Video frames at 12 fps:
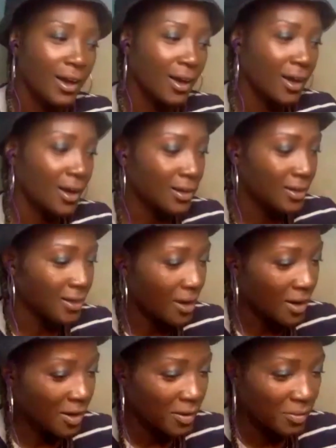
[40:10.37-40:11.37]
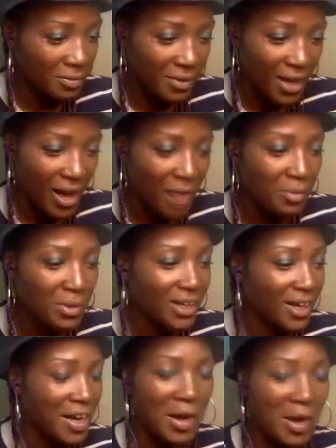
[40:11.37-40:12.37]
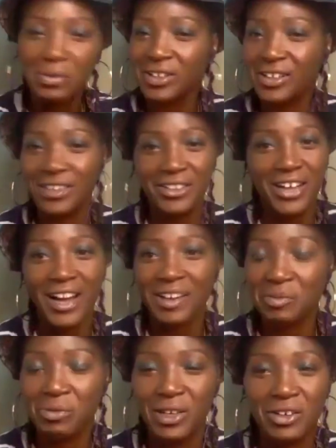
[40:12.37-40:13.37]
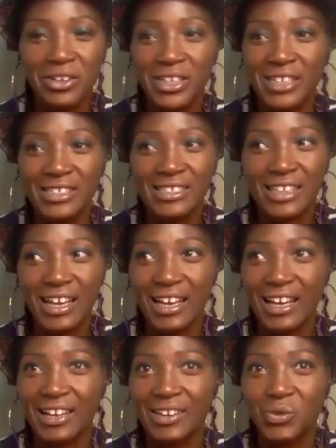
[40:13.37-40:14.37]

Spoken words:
And I'm in a couple of their documentaries, and